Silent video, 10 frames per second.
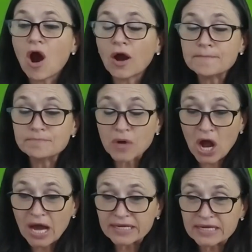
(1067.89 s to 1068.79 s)
our
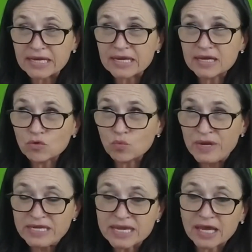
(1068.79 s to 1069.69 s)
body,
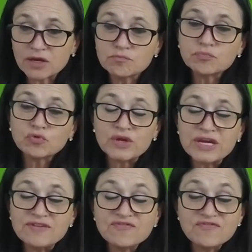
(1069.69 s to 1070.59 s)
we can
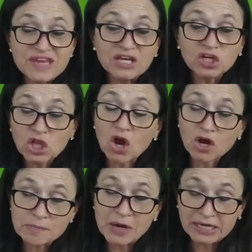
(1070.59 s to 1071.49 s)
pre-feel
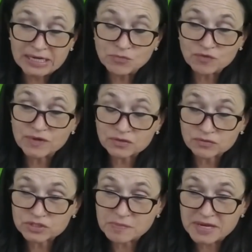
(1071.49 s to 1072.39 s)
our body moving
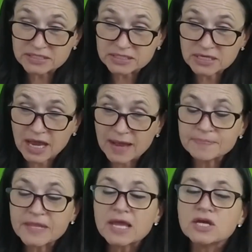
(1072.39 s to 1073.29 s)
through space and time.